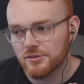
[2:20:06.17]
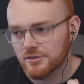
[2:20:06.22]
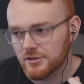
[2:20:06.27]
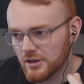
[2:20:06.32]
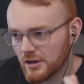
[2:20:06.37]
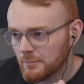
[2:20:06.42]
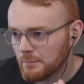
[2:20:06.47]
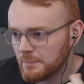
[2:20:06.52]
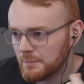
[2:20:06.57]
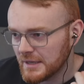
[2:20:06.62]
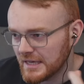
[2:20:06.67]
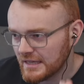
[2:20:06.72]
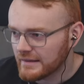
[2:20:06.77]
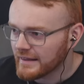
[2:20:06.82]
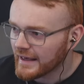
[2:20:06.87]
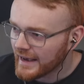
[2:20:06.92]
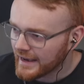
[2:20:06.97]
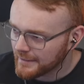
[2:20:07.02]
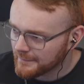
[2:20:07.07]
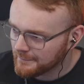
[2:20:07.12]
to be
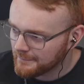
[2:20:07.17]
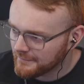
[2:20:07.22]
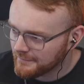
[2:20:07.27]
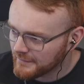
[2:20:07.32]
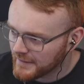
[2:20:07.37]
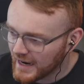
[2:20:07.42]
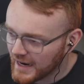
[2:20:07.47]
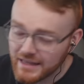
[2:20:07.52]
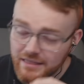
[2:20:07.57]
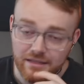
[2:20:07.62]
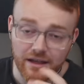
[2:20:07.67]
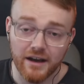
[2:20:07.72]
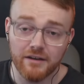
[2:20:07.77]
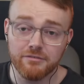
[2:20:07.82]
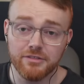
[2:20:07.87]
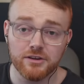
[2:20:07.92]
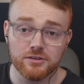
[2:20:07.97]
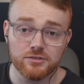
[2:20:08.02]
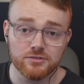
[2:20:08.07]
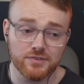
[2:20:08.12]
that. I love
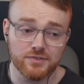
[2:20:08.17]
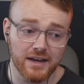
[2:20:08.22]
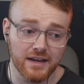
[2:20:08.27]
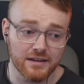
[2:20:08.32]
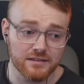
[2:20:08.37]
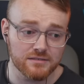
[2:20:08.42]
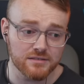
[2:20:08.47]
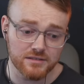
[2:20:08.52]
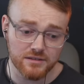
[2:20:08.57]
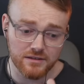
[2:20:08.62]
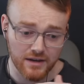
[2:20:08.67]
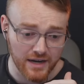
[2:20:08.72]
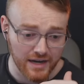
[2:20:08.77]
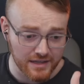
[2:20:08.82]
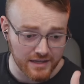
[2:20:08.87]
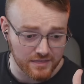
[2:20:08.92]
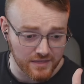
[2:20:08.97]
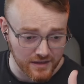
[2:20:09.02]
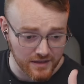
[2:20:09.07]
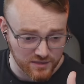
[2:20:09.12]
those fans. I
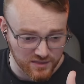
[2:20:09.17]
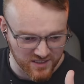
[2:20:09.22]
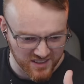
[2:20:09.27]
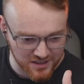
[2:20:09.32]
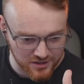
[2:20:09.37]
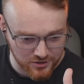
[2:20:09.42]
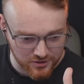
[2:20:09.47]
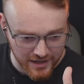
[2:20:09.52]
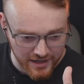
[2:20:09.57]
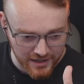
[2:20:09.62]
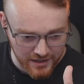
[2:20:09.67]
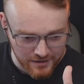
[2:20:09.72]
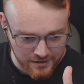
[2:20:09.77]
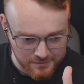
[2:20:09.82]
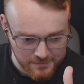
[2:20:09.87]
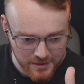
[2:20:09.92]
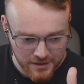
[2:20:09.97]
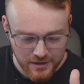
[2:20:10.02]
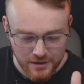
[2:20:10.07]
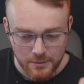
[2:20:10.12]
think they're great.
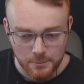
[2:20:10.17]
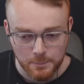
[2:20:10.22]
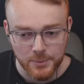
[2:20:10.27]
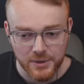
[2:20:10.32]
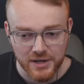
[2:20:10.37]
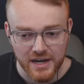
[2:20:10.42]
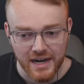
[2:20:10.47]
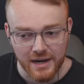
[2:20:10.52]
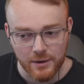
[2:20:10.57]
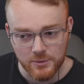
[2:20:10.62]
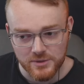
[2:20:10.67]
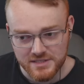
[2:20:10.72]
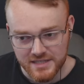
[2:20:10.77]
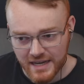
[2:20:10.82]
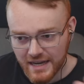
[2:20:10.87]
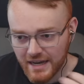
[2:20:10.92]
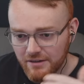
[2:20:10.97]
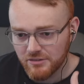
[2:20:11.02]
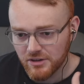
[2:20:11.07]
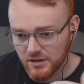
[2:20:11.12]
but I was
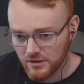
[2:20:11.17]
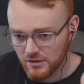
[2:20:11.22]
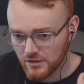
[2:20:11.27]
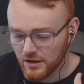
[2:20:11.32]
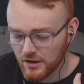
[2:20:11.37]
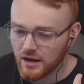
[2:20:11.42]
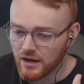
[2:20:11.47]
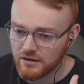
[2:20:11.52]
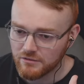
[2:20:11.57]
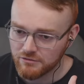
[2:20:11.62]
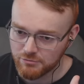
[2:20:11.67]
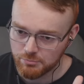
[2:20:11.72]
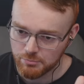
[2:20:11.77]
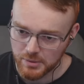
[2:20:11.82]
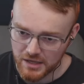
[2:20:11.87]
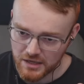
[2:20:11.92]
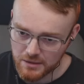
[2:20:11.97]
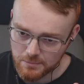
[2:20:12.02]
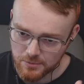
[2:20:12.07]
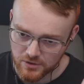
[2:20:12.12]
having a lot of
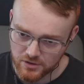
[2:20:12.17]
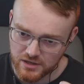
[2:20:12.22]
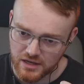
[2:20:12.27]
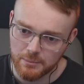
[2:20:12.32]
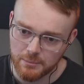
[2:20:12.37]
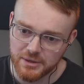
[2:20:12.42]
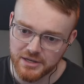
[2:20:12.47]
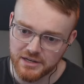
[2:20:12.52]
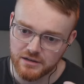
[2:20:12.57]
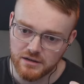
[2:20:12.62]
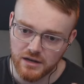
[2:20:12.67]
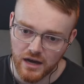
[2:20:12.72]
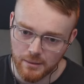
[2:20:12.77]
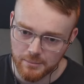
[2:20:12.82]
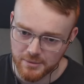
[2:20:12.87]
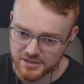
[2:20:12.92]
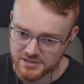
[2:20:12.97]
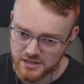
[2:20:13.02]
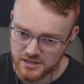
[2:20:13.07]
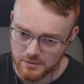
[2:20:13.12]
people come in and
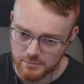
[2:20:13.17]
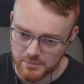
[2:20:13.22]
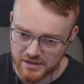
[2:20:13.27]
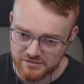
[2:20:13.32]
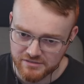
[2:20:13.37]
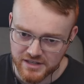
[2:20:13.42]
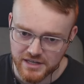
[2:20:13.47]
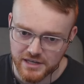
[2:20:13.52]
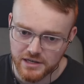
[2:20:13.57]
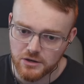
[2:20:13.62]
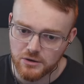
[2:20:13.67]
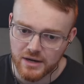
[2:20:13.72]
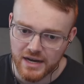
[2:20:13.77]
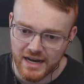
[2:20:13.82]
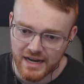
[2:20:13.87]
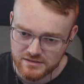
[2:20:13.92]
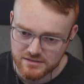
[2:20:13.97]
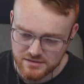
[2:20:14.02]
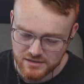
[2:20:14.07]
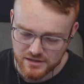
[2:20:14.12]
comment on my video
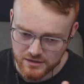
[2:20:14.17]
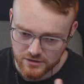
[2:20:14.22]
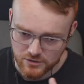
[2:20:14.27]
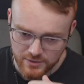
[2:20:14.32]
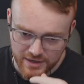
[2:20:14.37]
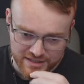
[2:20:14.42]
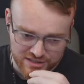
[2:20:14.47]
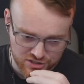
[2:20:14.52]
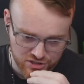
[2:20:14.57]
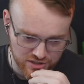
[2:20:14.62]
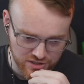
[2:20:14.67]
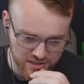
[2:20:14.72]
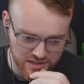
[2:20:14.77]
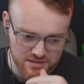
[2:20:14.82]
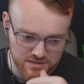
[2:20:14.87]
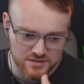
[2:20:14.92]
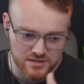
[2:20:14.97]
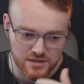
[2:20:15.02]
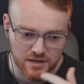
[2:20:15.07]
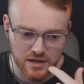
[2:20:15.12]
asking
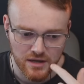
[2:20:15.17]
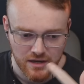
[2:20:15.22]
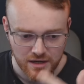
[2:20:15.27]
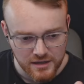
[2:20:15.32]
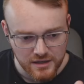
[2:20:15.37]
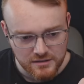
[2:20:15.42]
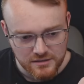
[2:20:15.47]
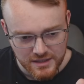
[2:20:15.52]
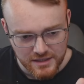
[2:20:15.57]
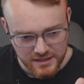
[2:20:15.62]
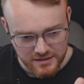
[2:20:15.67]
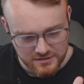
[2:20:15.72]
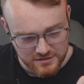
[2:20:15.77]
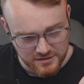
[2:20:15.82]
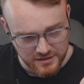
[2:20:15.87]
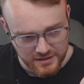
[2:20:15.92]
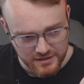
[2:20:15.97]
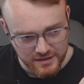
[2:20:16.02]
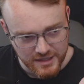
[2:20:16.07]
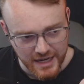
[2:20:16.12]
questions and things
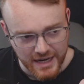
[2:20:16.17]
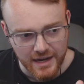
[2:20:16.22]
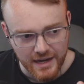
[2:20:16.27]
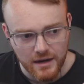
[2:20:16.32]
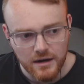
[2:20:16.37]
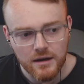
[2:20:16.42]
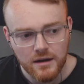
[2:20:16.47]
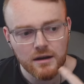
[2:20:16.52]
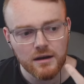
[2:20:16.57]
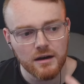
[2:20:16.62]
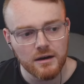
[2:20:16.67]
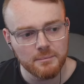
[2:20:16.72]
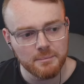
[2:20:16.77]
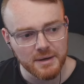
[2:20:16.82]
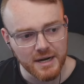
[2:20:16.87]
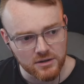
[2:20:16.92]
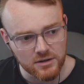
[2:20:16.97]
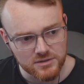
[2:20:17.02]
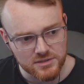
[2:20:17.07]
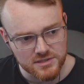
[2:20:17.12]
like that
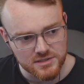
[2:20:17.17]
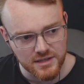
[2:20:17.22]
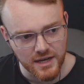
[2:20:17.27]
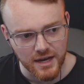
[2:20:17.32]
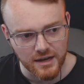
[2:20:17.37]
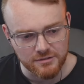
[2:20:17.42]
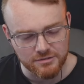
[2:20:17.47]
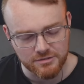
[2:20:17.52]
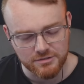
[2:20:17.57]
about stuff,